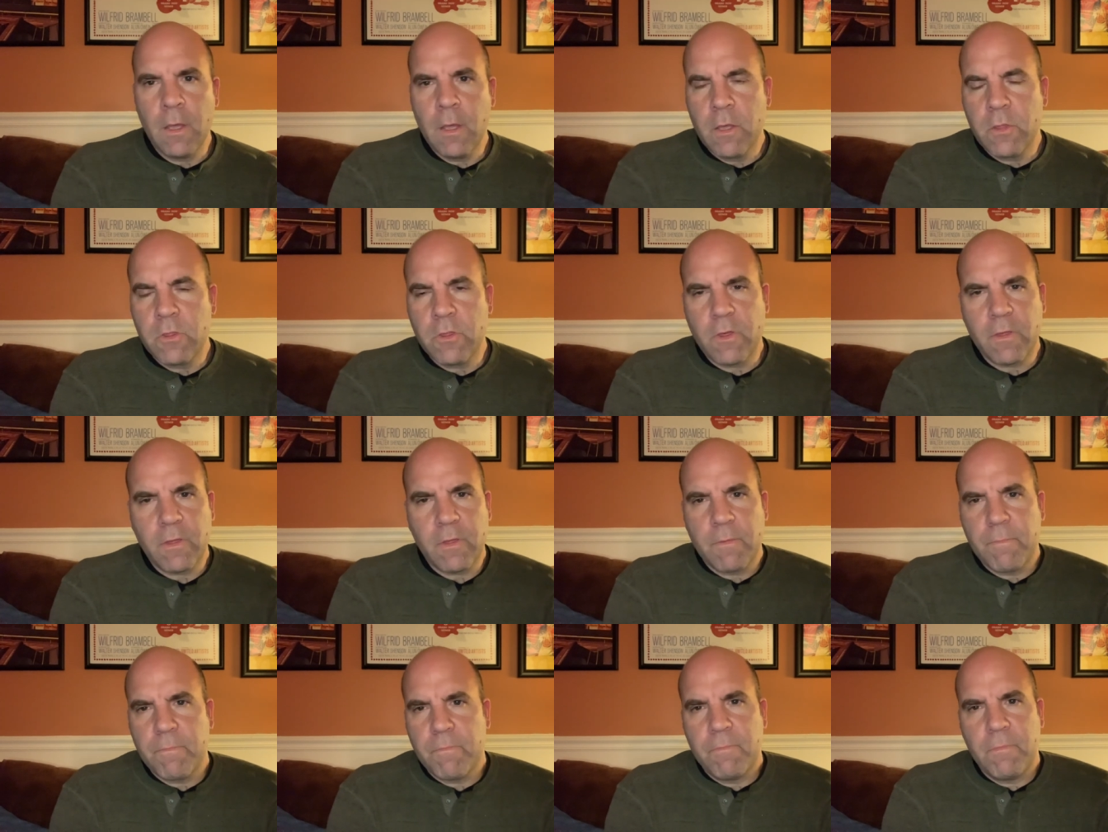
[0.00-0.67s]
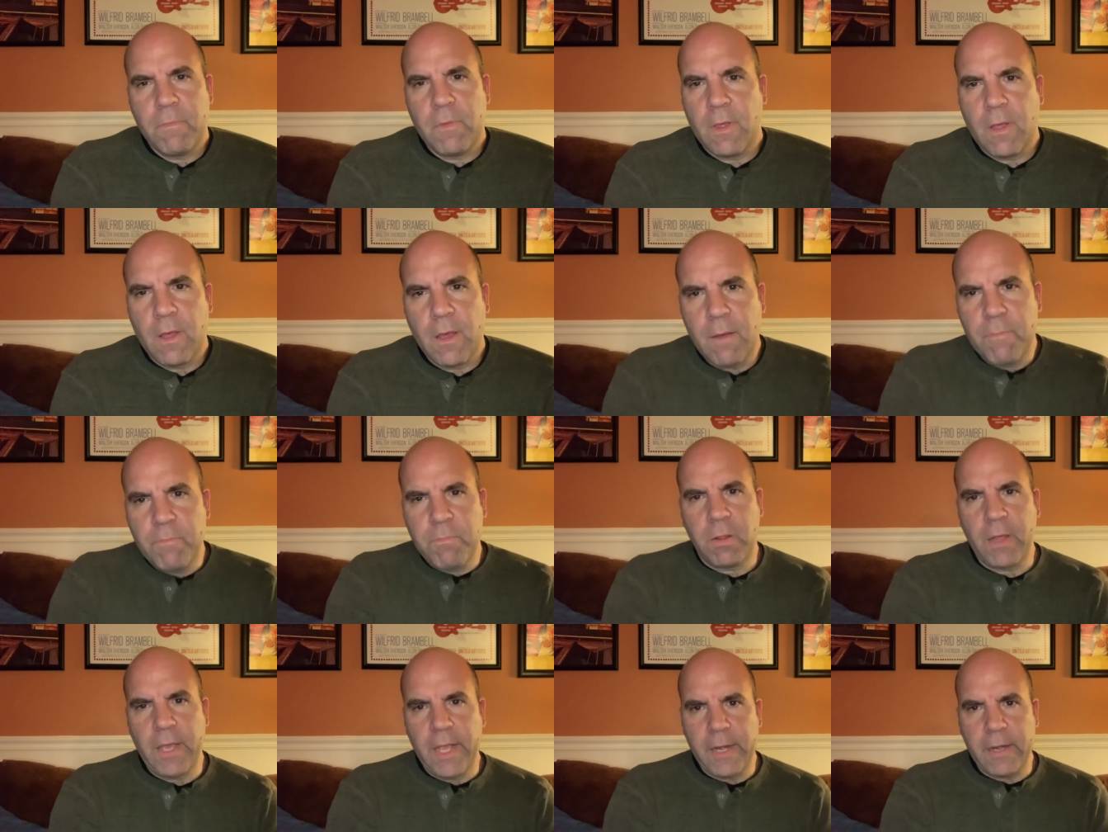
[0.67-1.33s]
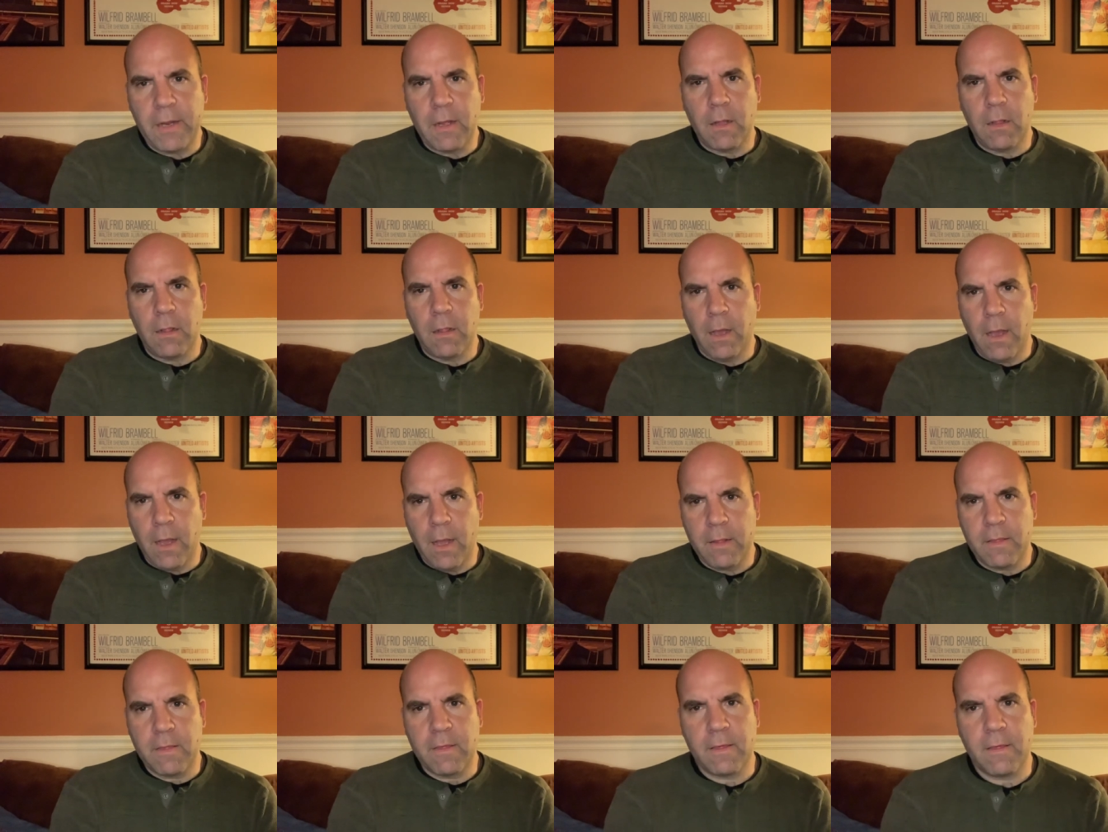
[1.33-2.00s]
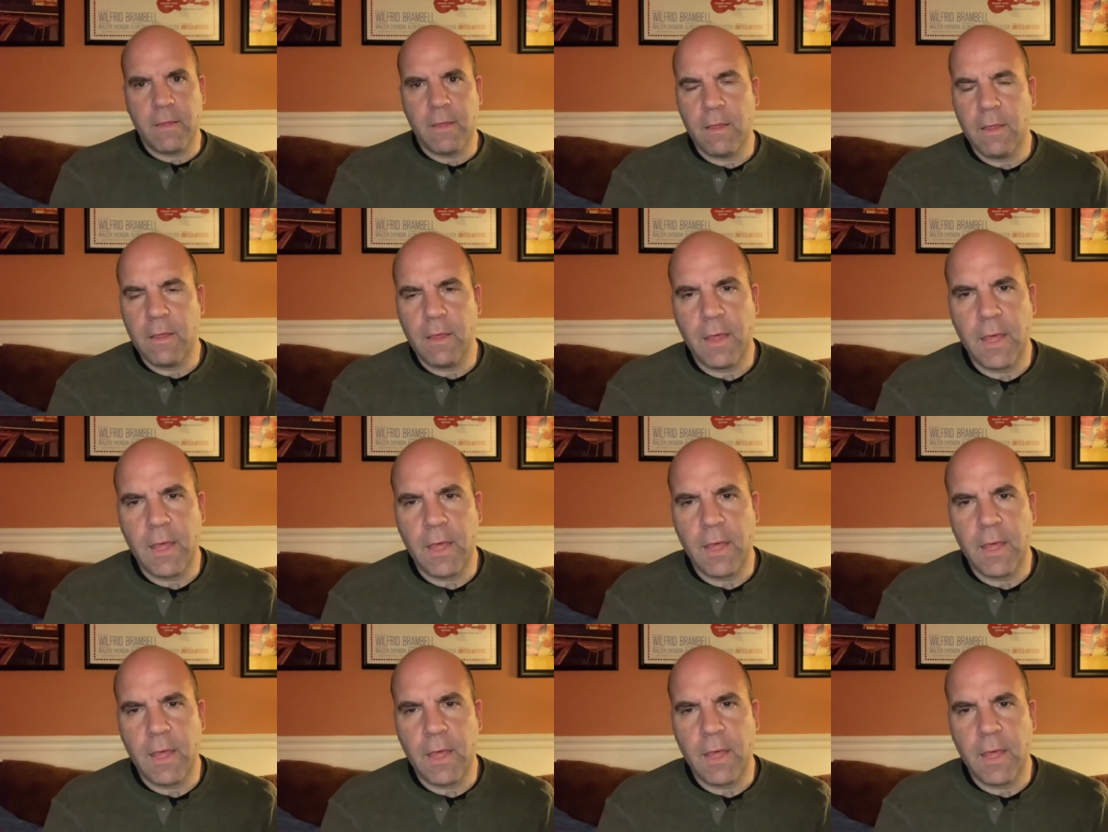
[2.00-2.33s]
just a plain klutz,